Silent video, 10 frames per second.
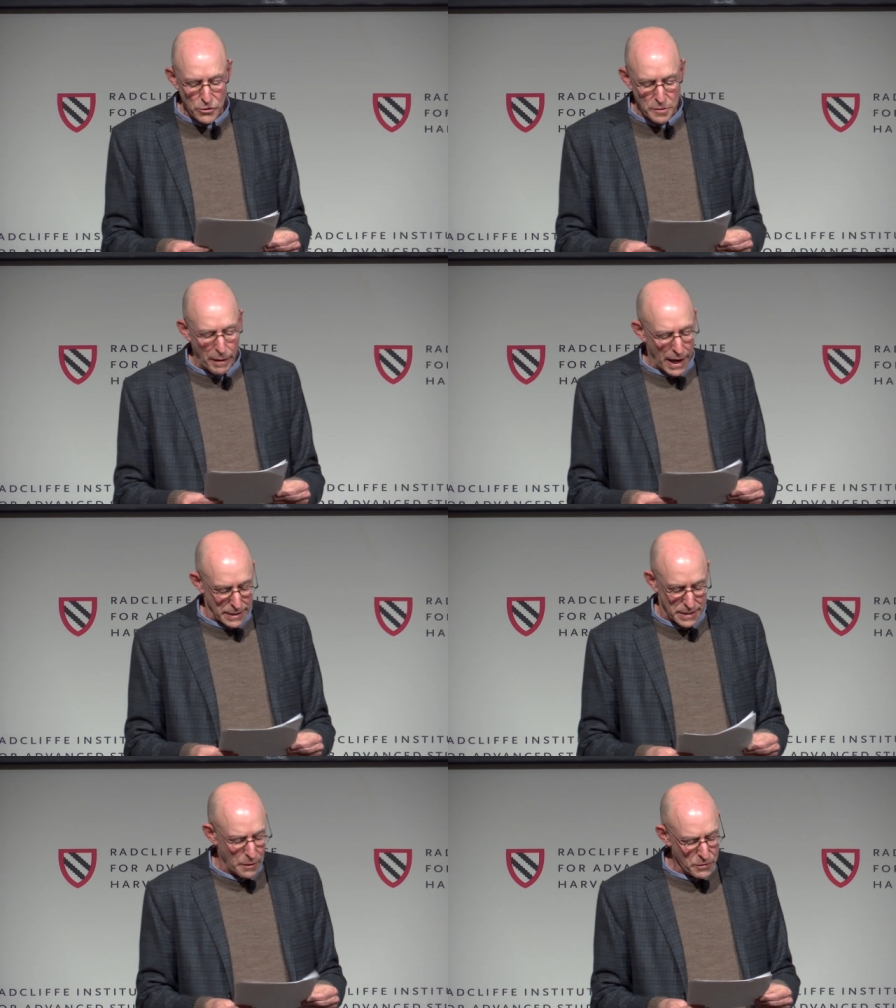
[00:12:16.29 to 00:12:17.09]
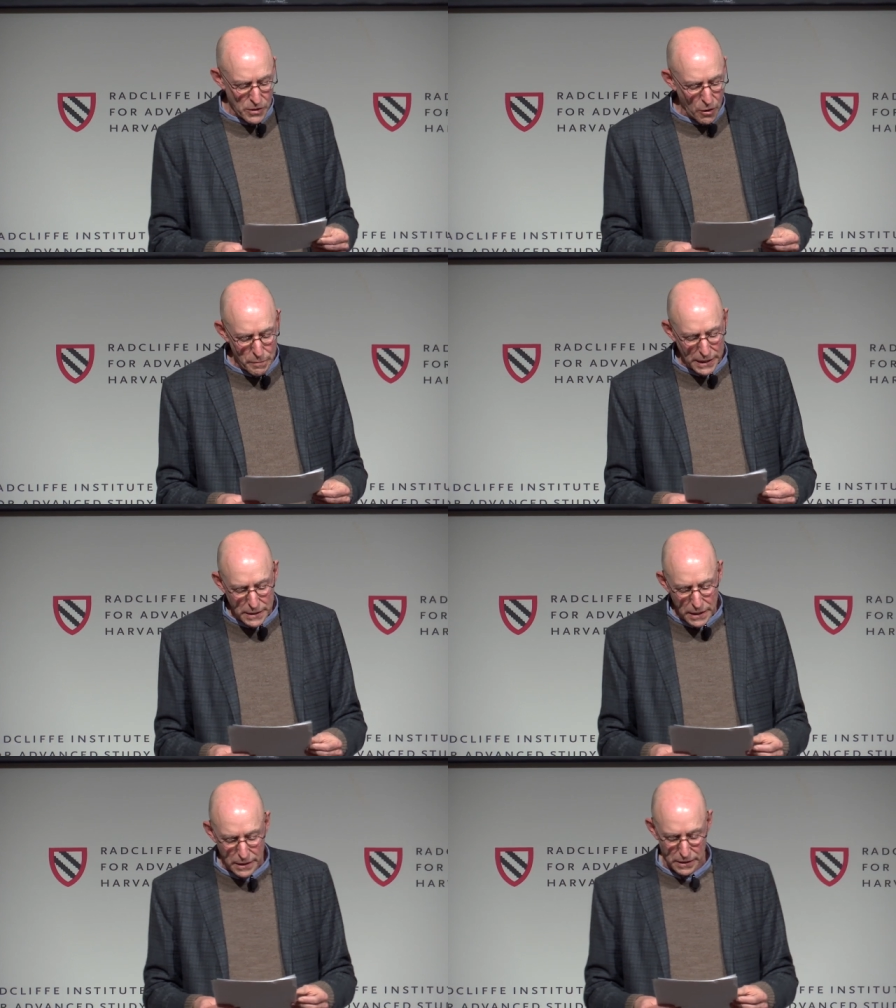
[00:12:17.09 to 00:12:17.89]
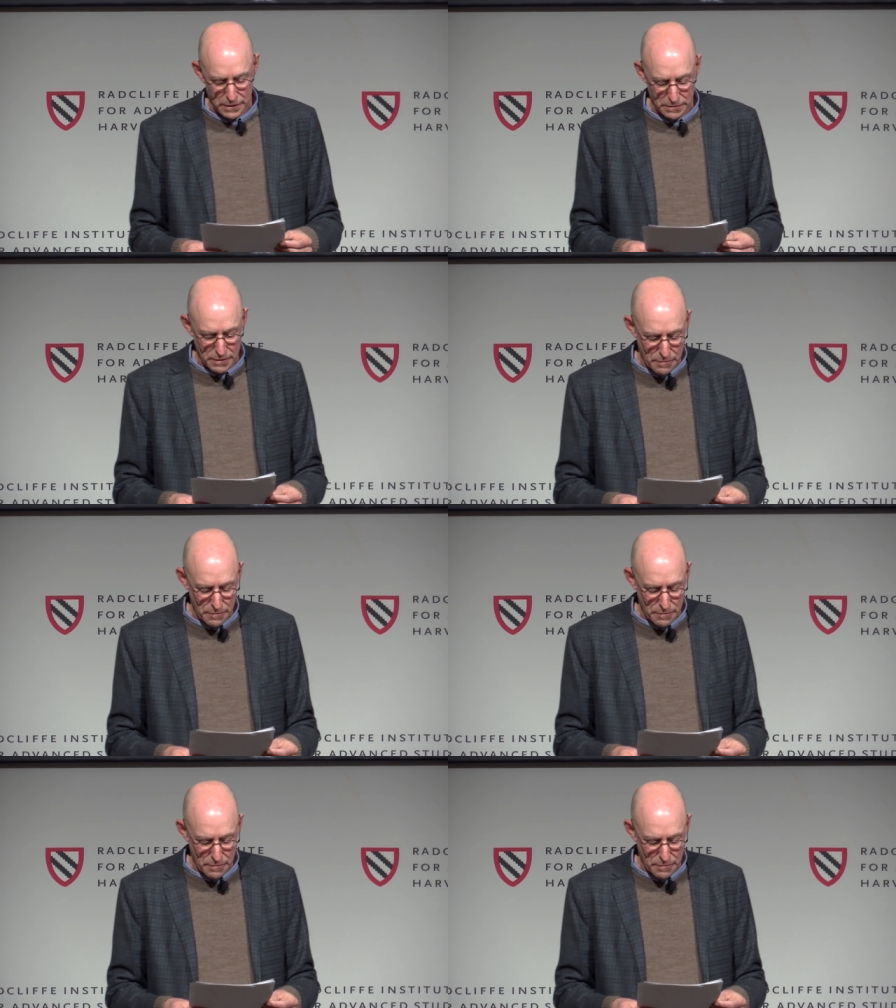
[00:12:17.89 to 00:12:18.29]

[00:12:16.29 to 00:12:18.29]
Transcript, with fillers: spots. They were no big deal.